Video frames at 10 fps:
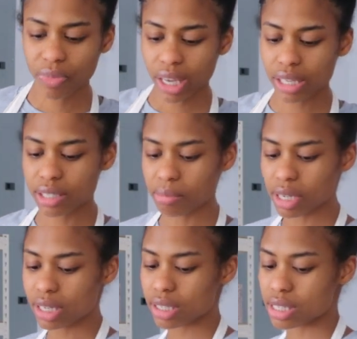and to
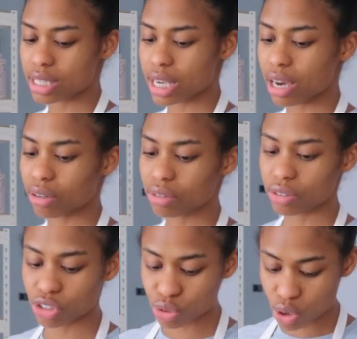me doesn't
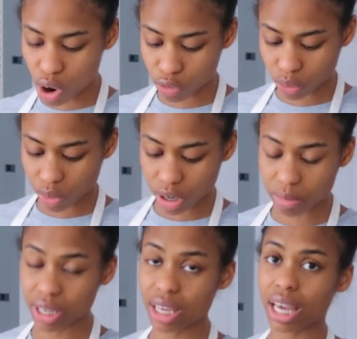sound too
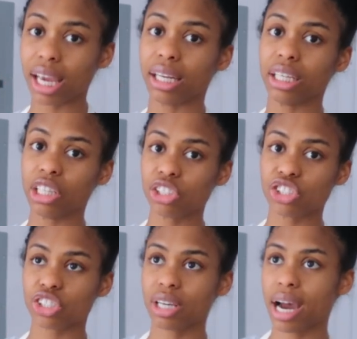overwhelming. And
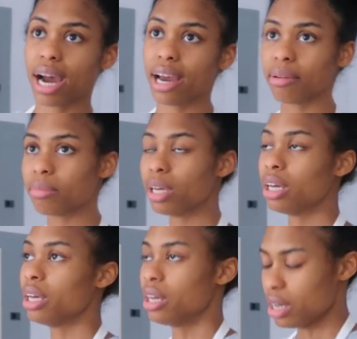each time,
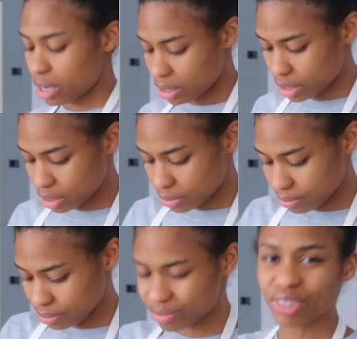
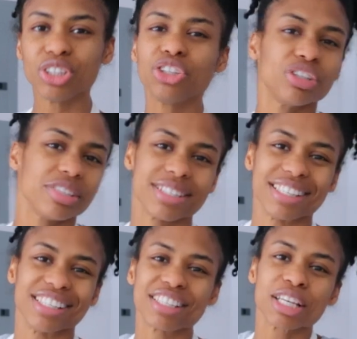you'll
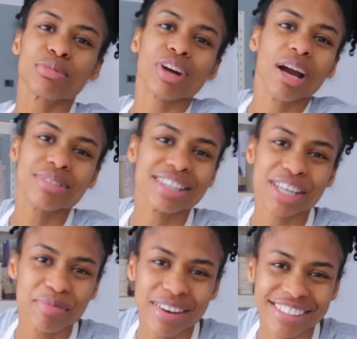see. Subscribe to the
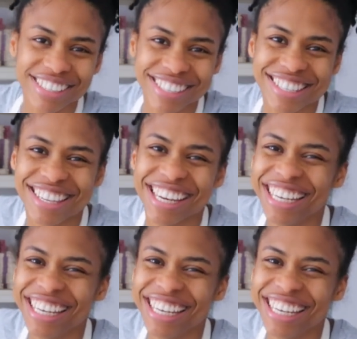email list.